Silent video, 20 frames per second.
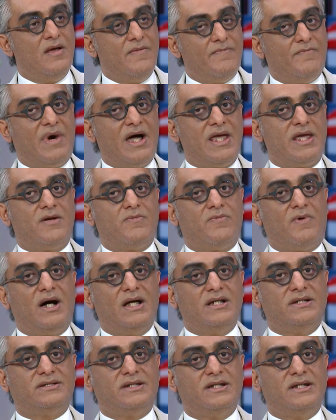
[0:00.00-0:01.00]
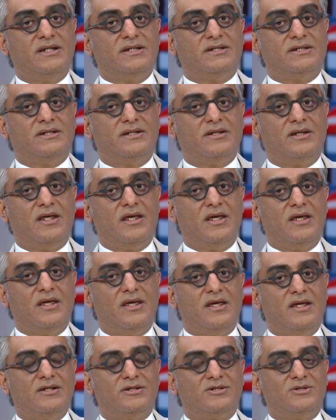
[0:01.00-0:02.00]
My advice is,
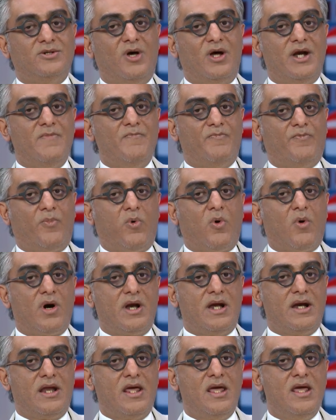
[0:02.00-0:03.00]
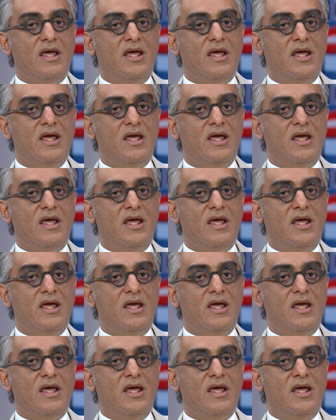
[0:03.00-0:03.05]
it's not important.